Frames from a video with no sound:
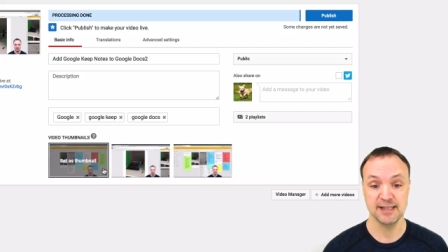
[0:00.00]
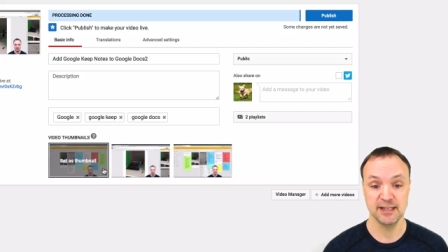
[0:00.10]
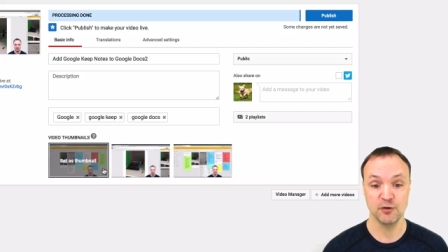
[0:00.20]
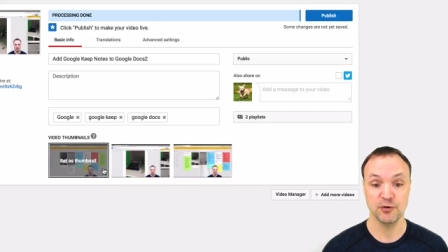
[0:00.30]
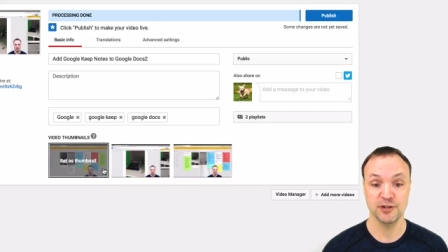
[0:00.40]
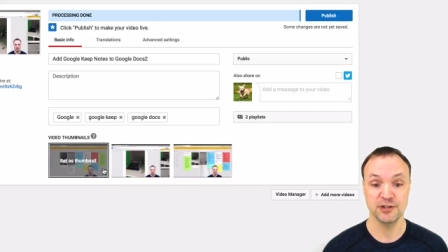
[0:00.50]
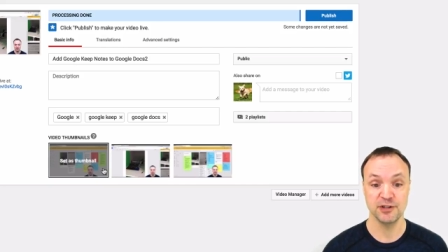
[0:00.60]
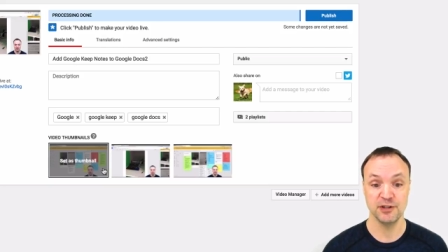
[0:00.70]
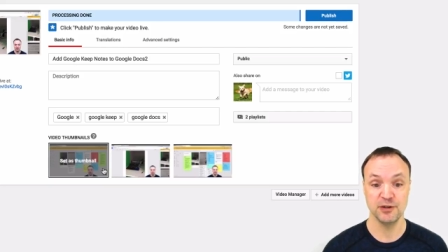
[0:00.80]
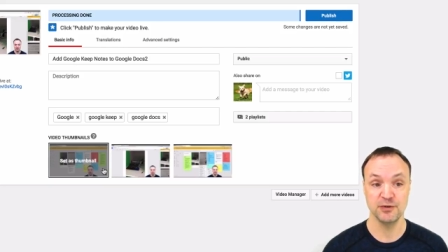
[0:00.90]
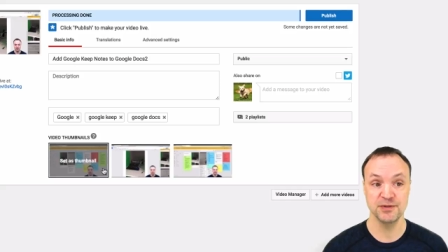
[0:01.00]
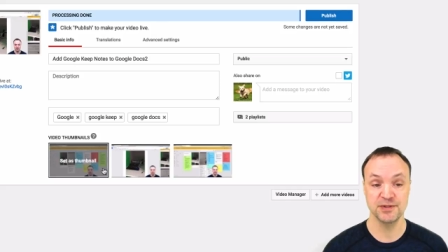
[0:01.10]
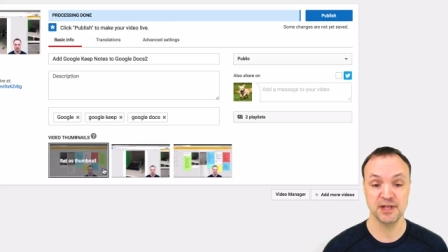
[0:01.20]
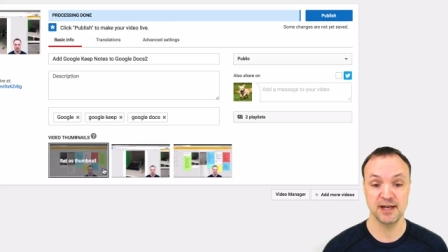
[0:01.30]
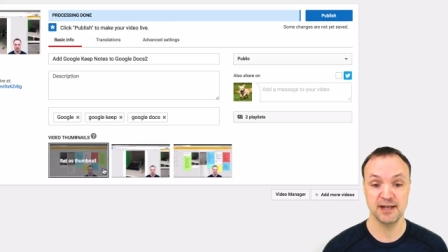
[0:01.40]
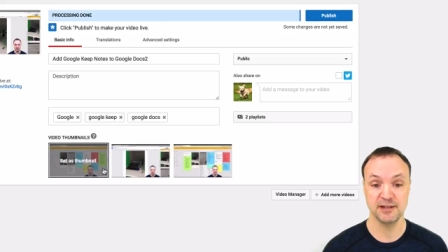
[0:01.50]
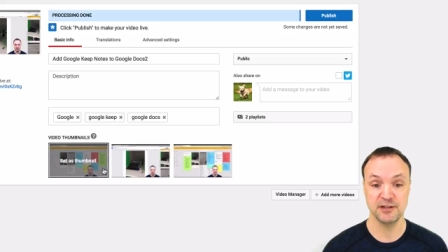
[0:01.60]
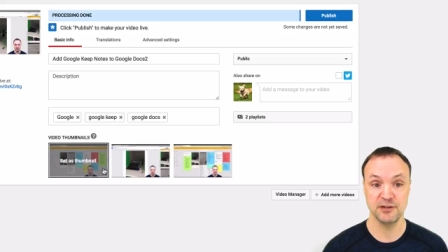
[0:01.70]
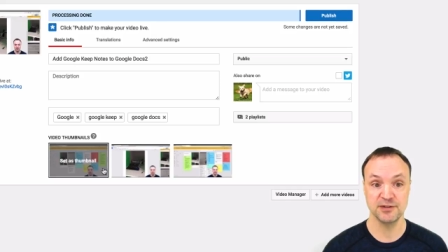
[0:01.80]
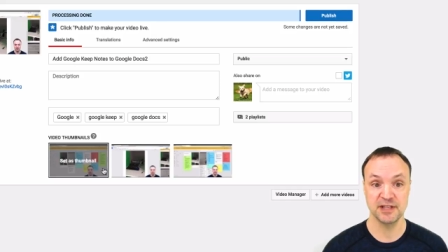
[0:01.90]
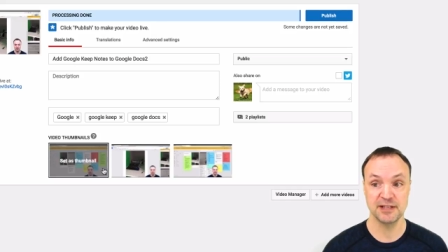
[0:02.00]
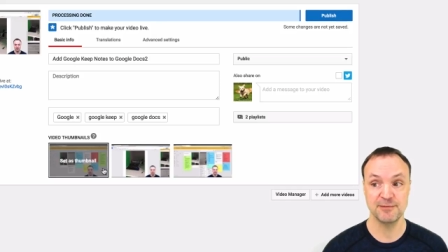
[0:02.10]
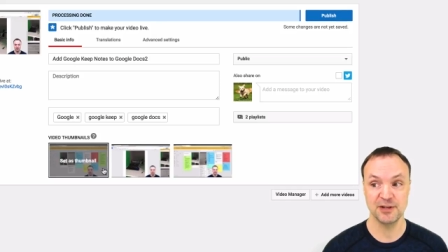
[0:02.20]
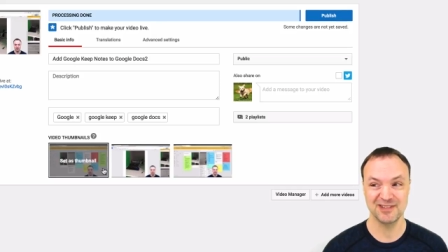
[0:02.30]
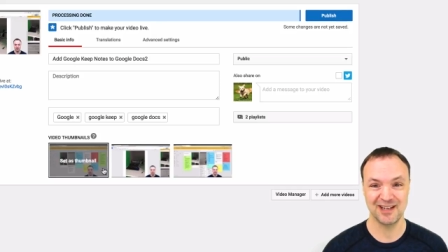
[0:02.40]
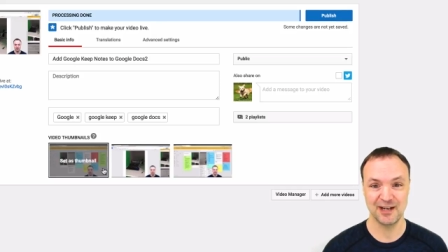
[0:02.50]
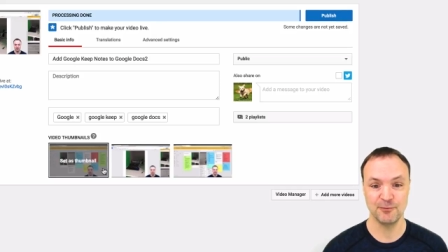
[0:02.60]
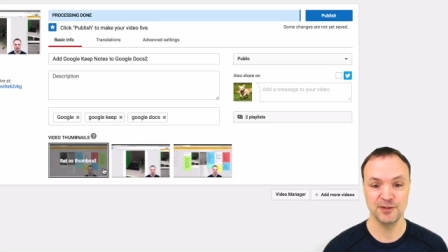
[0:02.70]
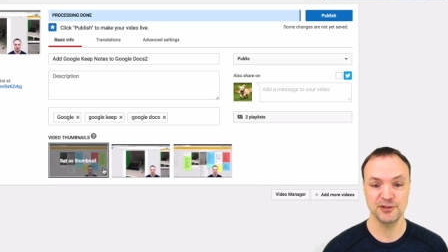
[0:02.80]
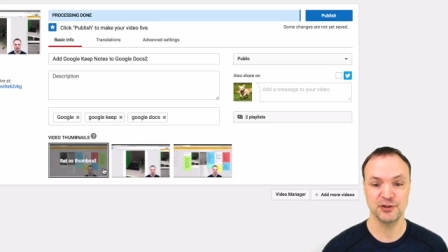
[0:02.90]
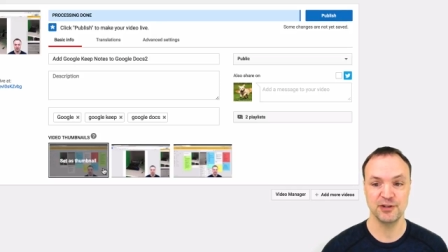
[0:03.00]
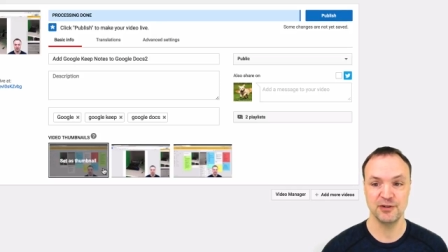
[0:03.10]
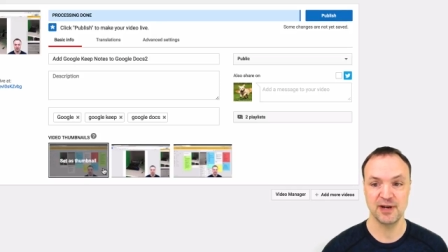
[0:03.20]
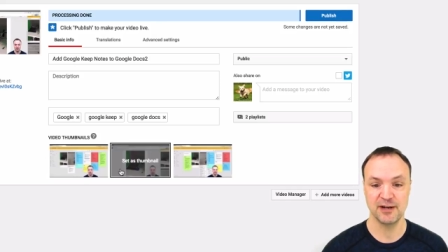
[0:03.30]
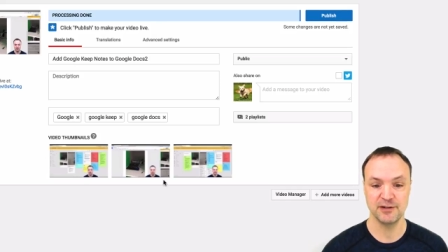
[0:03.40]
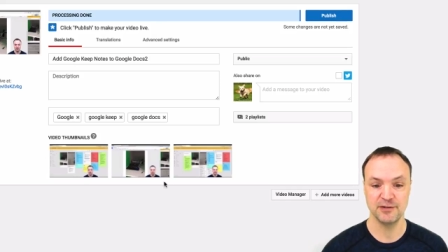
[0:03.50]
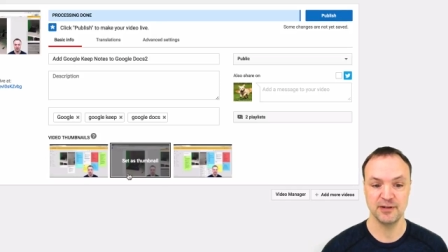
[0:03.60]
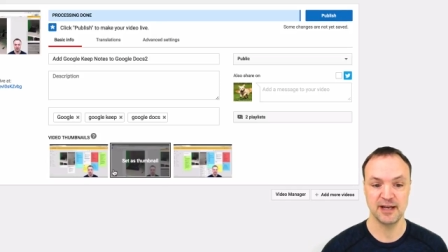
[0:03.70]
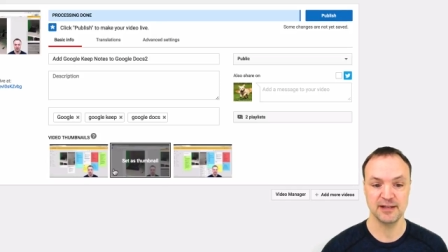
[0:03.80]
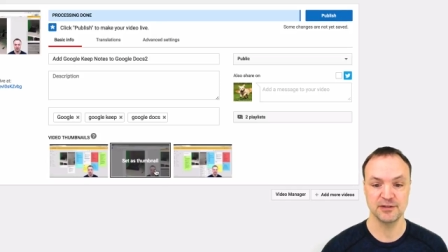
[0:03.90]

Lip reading: in order to use the thumbnails, and I will show you how to do that.